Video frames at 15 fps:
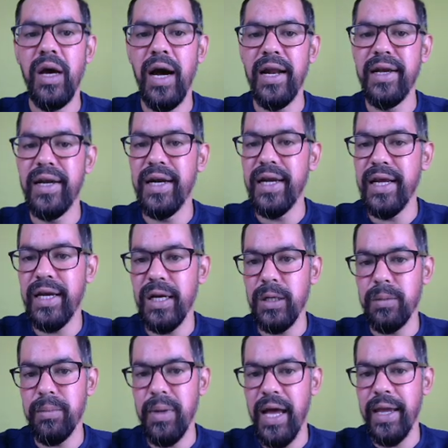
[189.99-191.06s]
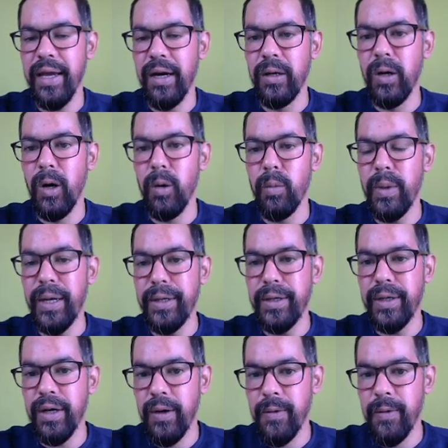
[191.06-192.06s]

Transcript: undertaken by a government